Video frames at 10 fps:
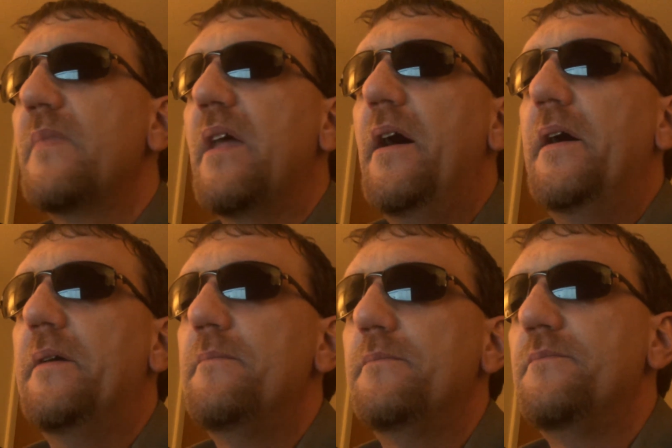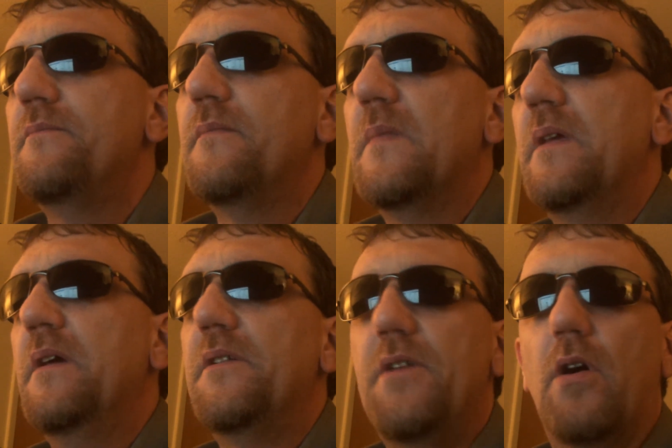um,
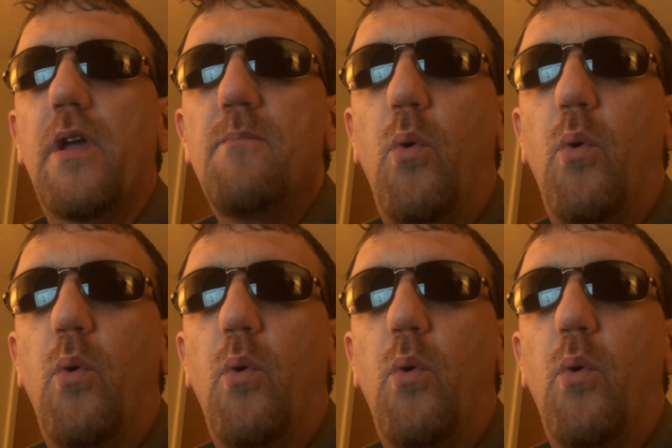talking